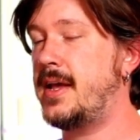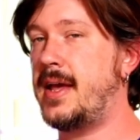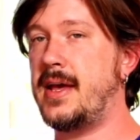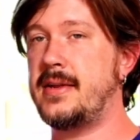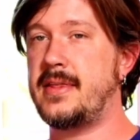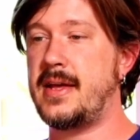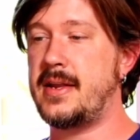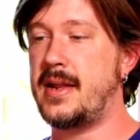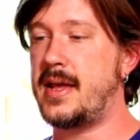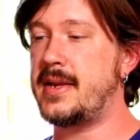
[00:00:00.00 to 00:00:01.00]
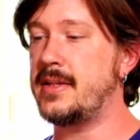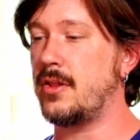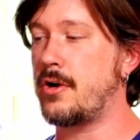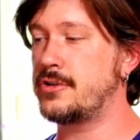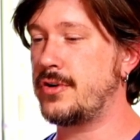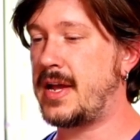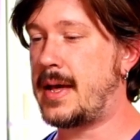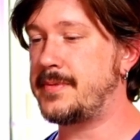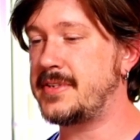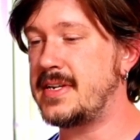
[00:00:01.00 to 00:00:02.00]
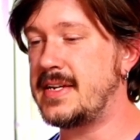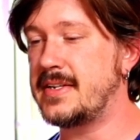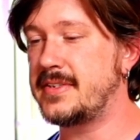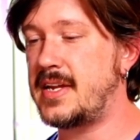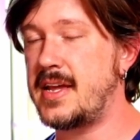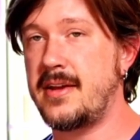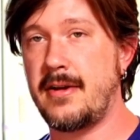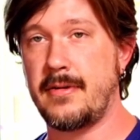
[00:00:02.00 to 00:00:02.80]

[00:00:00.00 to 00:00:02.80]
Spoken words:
and then any larger gaps that need to stay here,